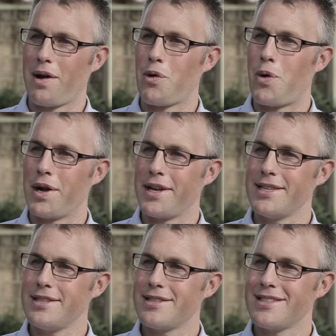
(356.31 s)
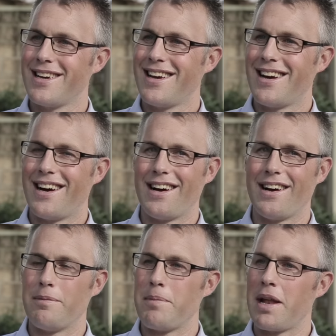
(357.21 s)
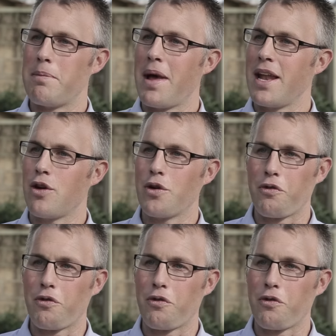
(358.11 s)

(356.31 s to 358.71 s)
Rwandans, made many good